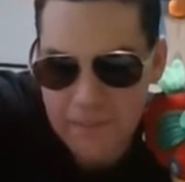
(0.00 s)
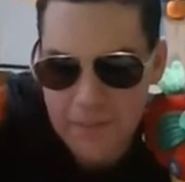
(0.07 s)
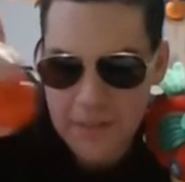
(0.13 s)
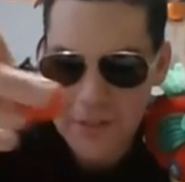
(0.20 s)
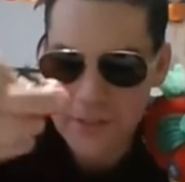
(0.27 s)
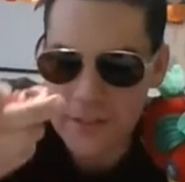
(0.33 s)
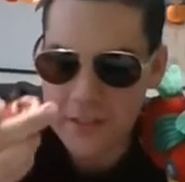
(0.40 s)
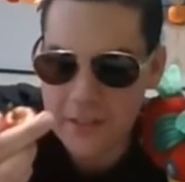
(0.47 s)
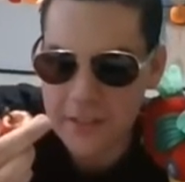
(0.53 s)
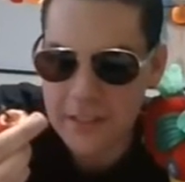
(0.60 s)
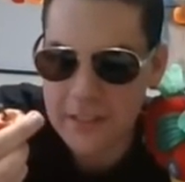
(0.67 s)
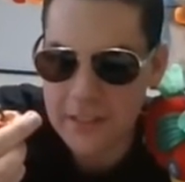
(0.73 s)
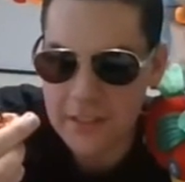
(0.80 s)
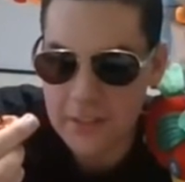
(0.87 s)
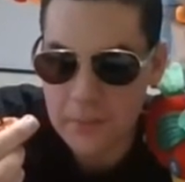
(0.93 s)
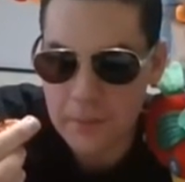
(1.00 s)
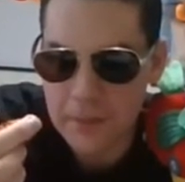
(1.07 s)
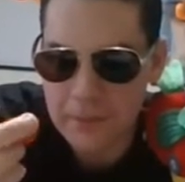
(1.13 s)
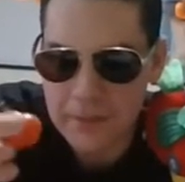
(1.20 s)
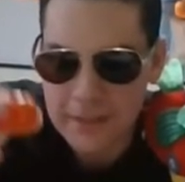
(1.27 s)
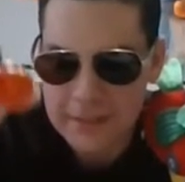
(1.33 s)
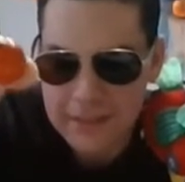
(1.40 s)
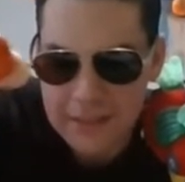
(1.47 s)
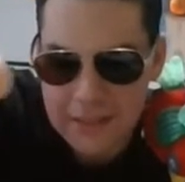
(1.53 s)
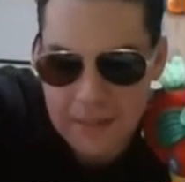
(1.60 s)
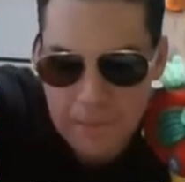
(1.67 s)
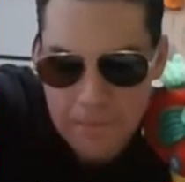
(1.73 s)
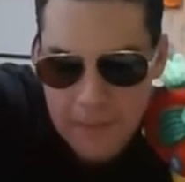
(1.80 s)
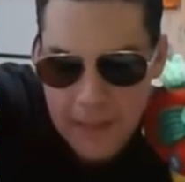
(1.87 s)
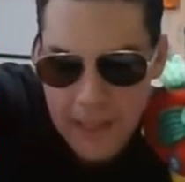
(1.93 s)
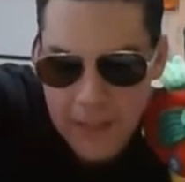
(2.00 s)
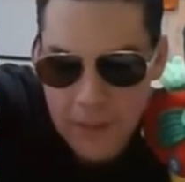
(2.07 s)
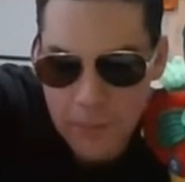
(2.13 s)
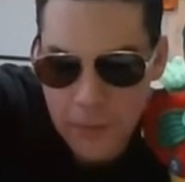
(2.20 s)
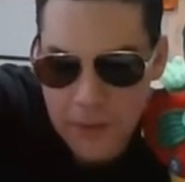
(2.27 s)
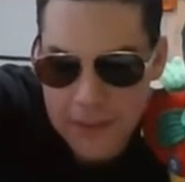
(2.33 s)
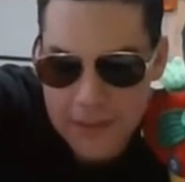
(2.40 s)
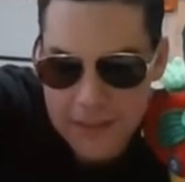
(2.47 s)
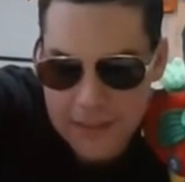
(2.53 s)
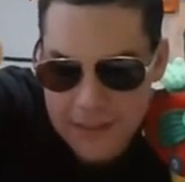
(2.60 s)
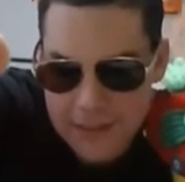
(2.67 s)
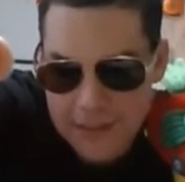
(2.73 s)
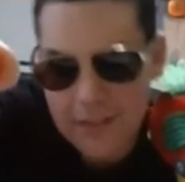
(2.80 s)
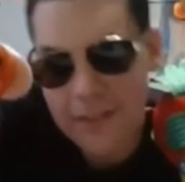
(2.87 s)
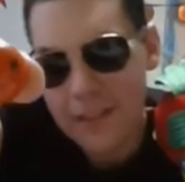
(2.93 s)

or look like little pumpkins, and they're poisonous.